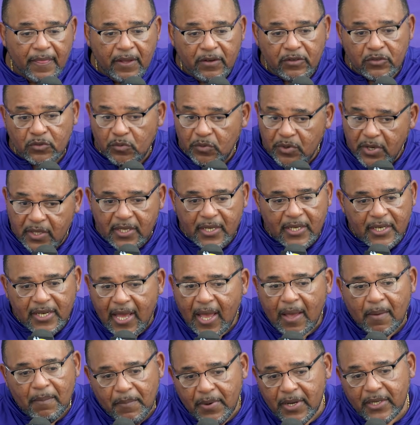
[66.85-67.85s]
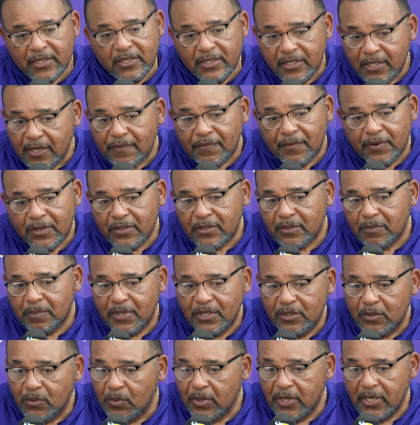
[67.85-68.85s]
there's really not much difference
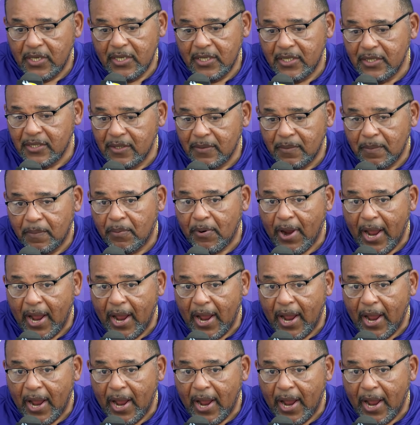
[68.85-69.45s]
between